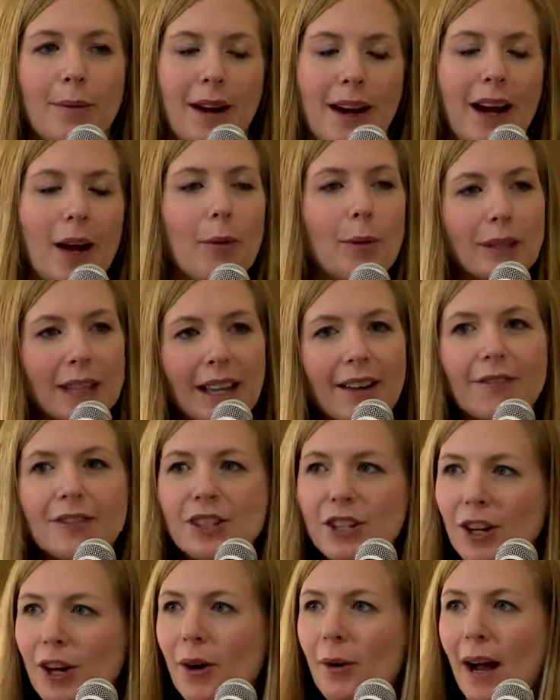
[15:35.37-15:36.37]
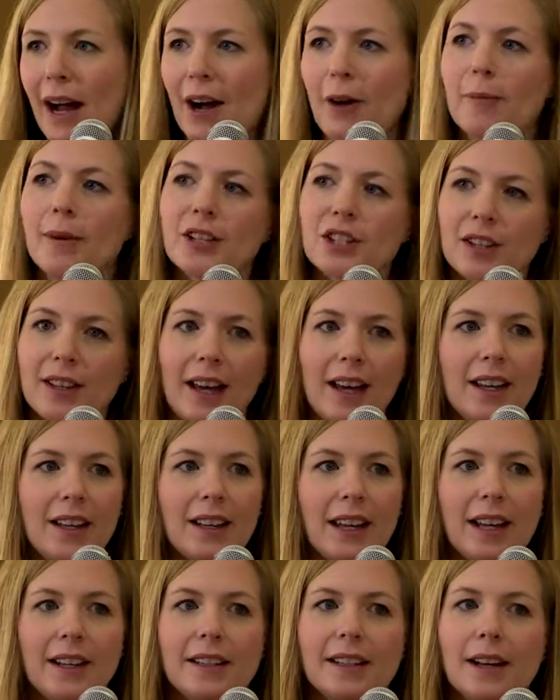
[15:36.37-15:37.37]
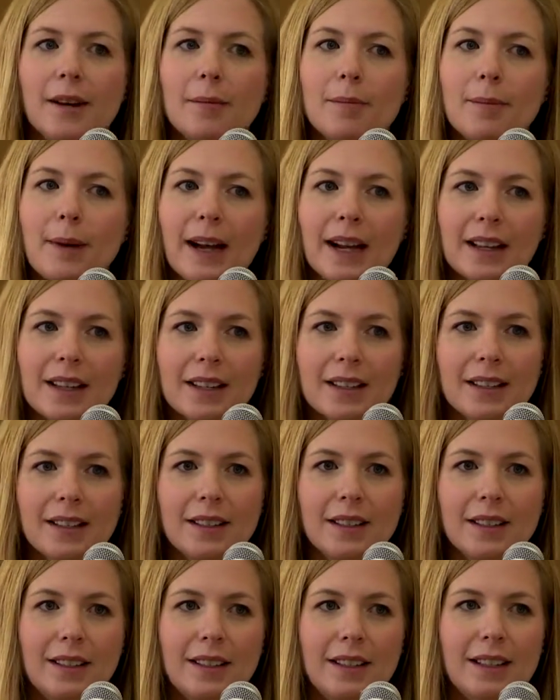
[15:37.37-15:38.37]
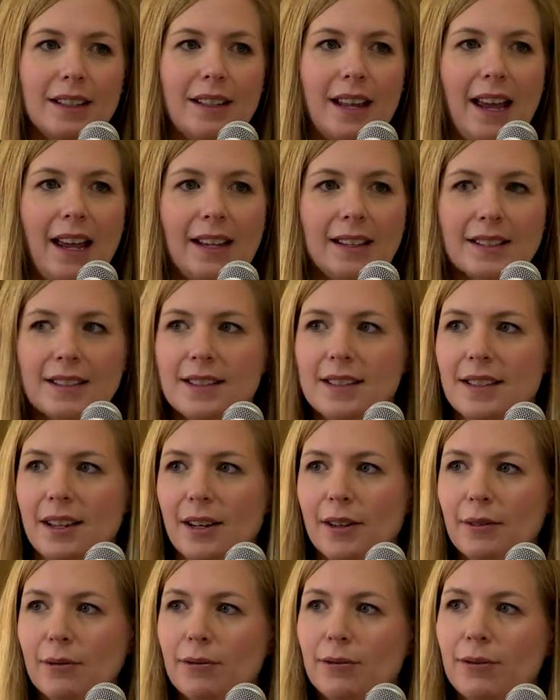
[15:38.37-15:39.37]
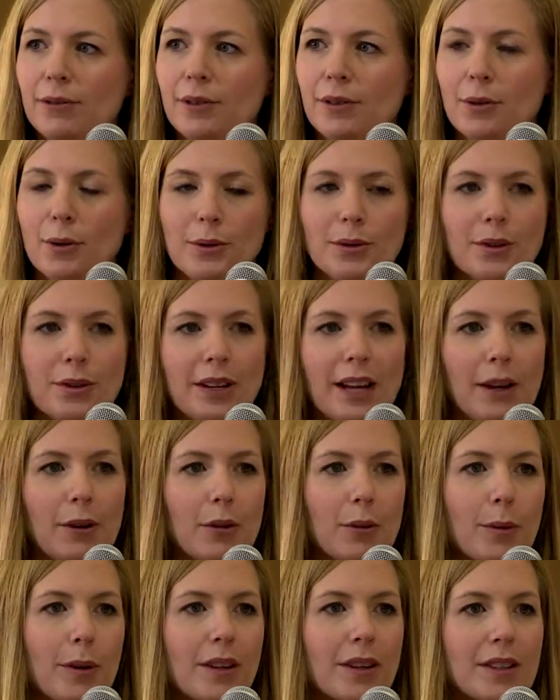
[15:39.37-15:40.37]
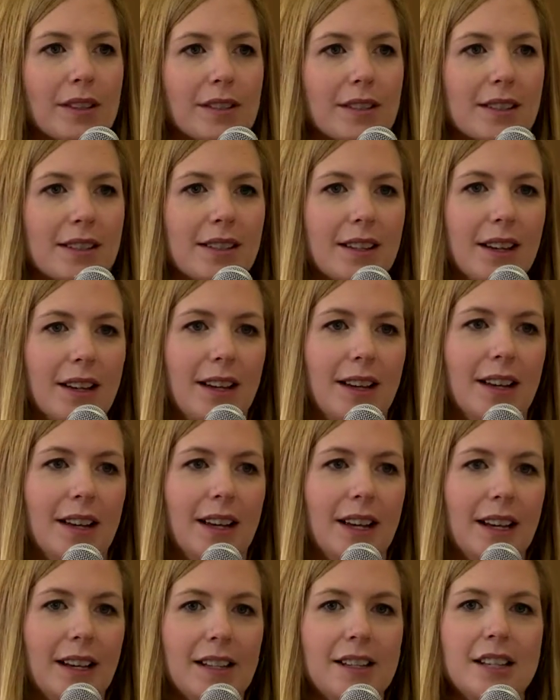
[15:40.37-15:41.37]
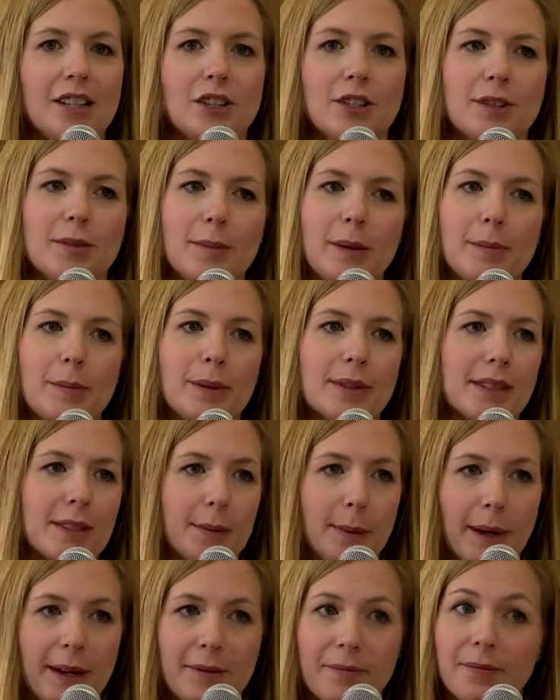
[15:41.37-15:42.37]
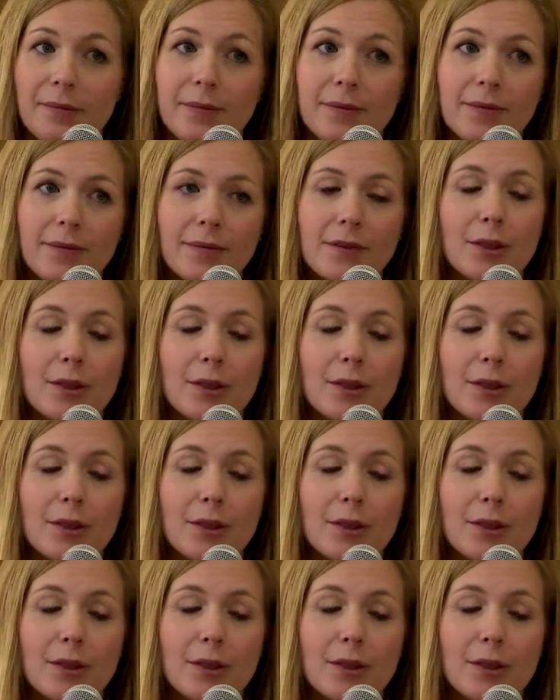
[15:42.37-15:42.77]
I would love to know how much of that ended up back in the hands of Northern health workers and Indigenous peoples as well.